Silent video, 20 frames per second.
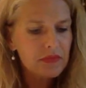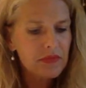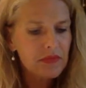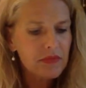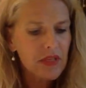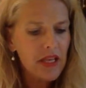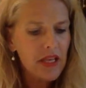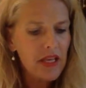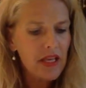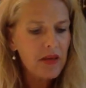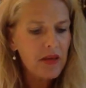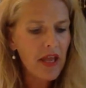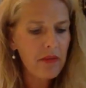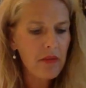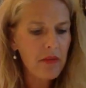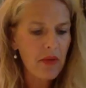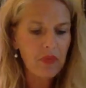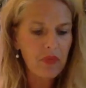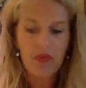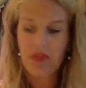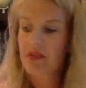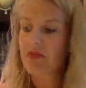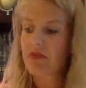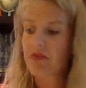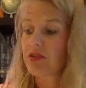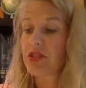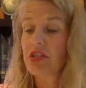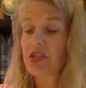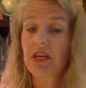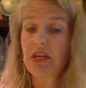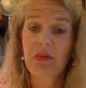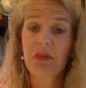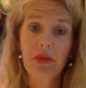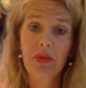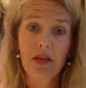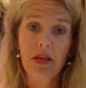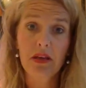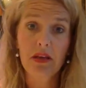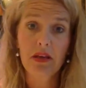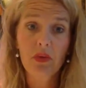he came up with the Virginia
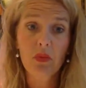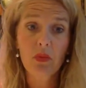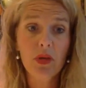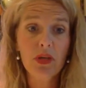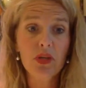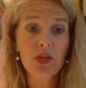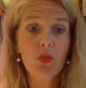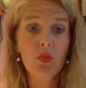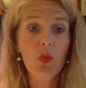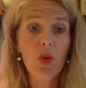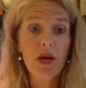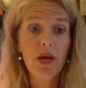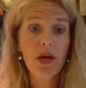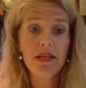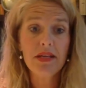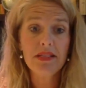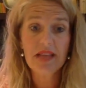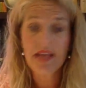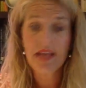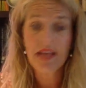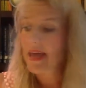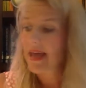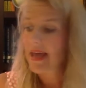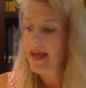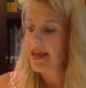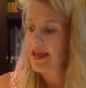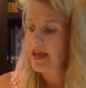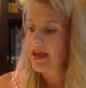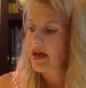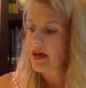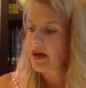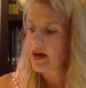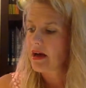Plan, which was a